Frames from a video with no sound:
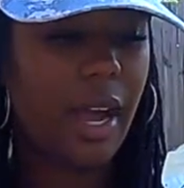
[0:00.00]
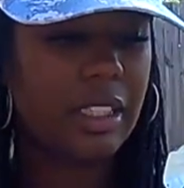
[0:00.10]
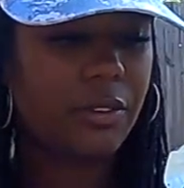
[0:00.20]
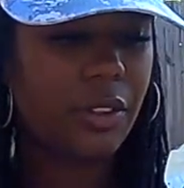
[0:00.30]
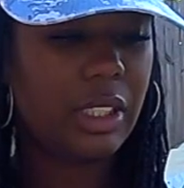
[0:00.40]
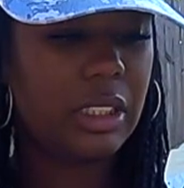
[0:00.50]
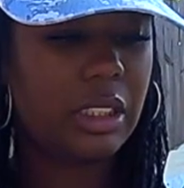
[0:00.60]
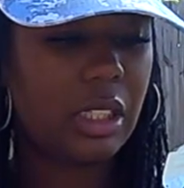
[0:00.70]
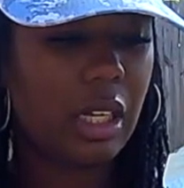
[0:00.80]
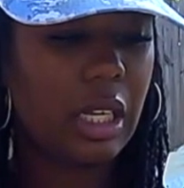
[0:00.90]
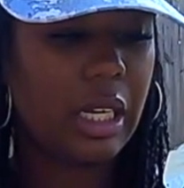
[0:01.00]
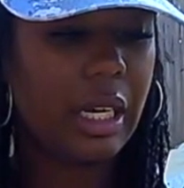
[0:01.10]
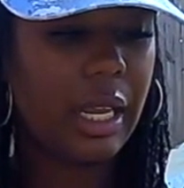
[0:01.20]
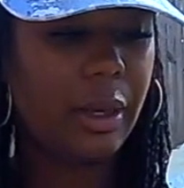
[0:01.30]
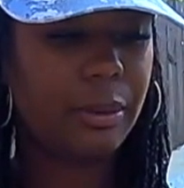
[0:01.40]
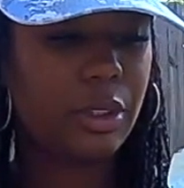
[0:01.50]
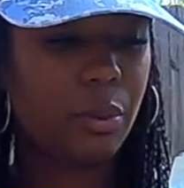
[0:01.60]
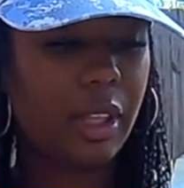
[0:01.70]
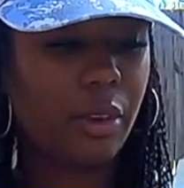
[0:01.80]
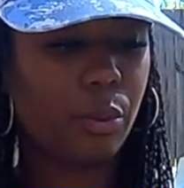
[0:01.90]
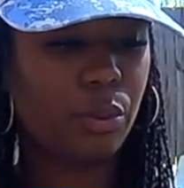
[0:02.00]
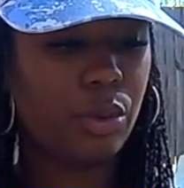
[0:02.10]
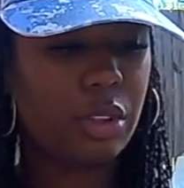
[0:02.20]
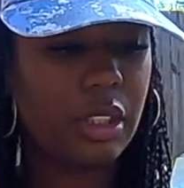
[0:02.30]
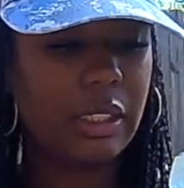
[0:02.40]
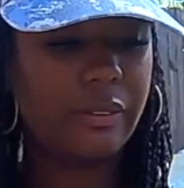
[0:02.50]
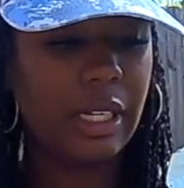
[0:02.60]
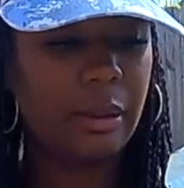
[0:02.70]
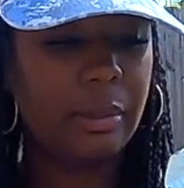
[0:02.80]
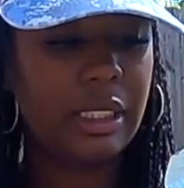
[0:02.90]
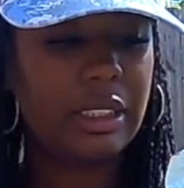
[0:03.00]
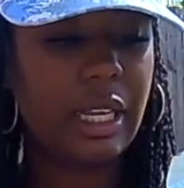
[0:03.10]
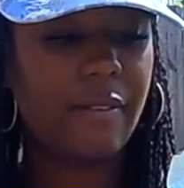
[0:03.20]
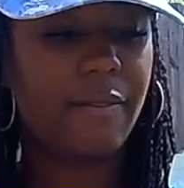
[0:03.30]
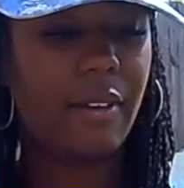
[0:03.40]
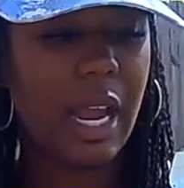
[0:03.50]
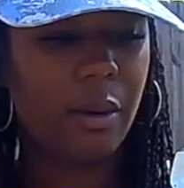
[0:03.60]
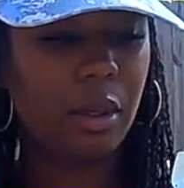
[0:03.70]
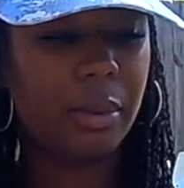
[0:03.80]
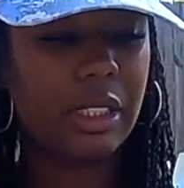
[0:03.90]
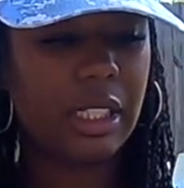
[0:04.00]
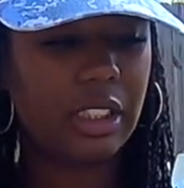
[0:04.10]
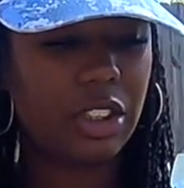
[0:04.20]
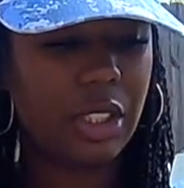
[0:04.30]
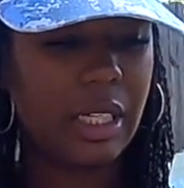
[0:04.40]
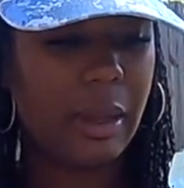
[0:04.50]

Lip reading: Phosphorus, it helps with root development and flower production.